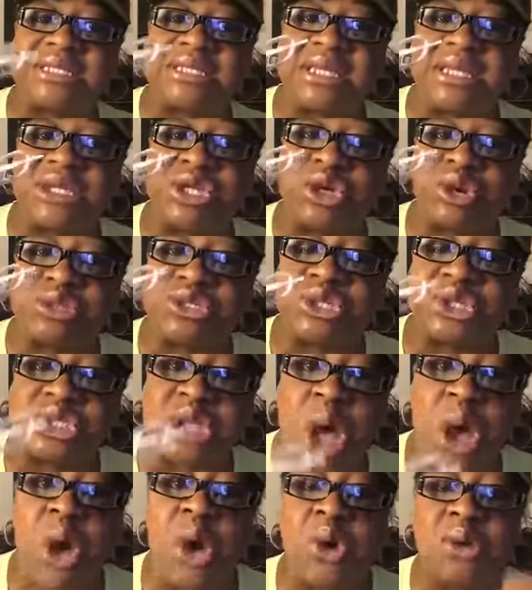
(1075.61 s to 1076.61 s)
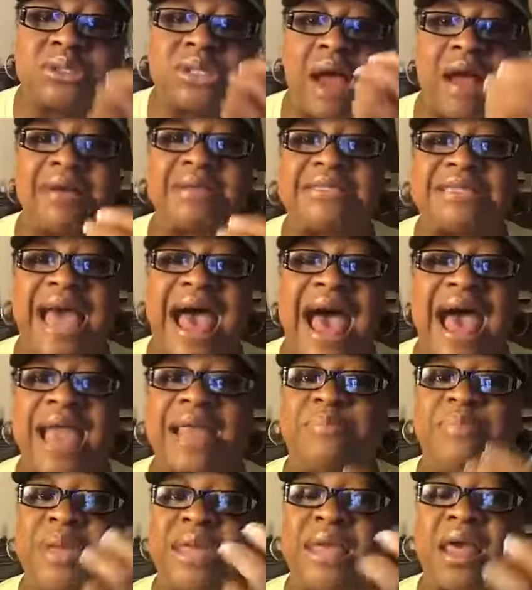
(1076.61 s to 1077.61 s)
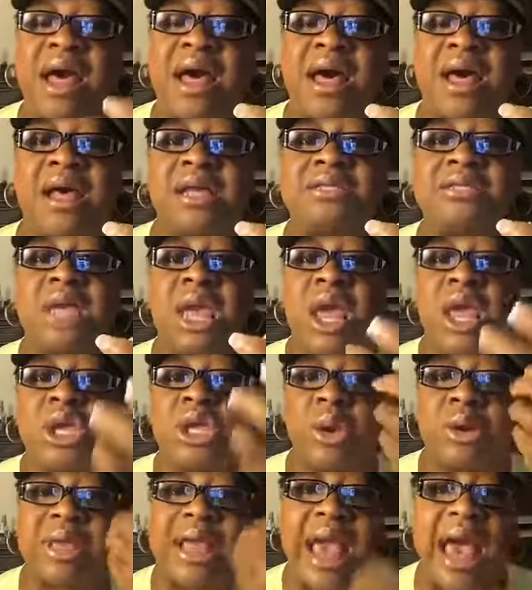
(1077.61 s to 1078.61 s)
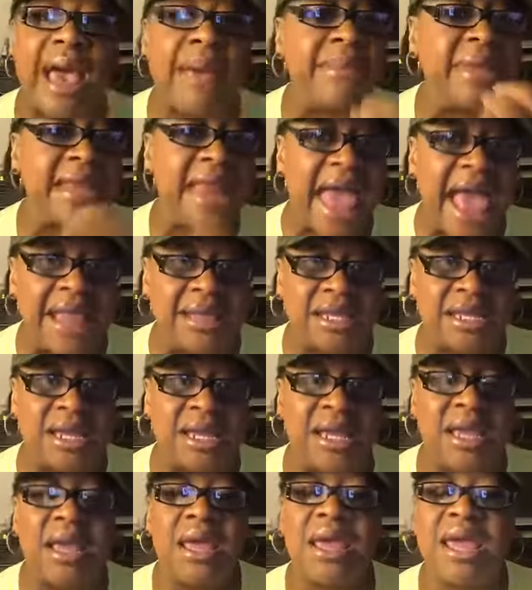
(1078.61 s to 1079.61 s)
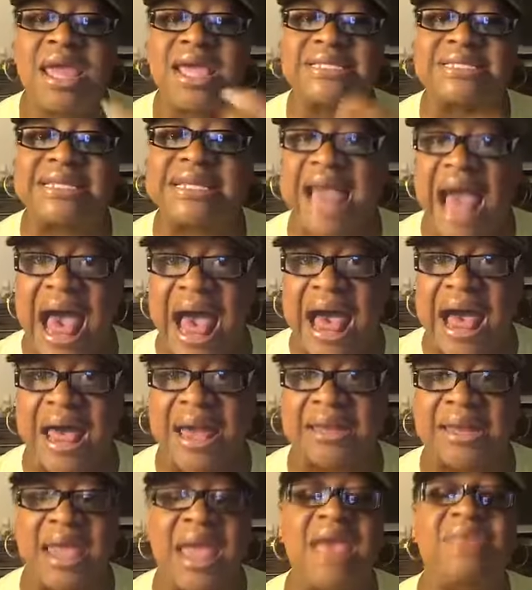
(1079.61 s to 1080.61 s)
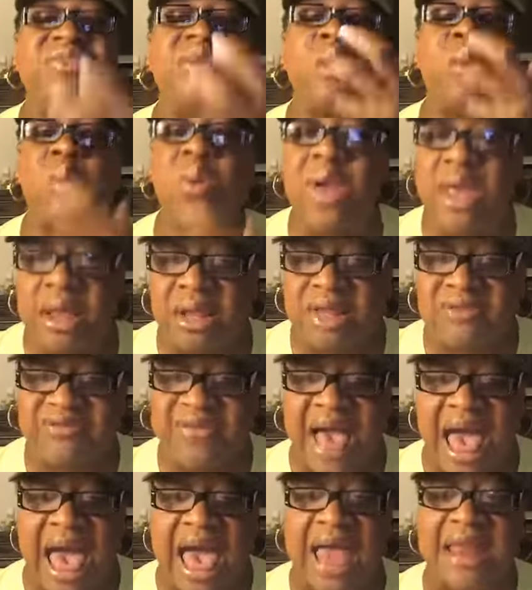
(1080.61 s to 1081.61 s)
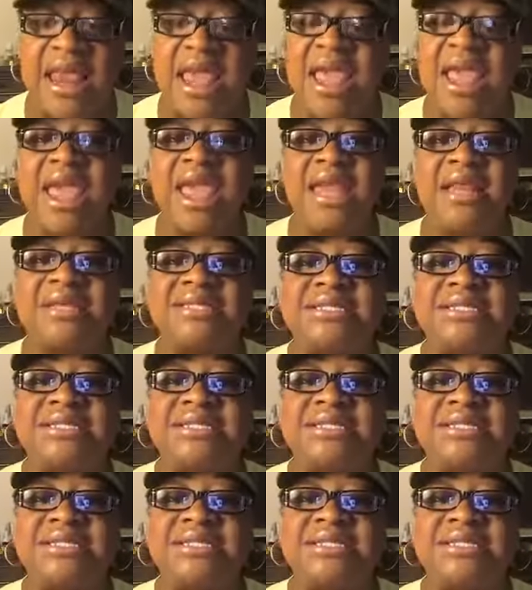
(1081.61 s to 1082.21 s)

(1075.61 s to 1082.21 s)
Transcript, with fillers: the your souls are tied because your commonality is God and the will of God. It is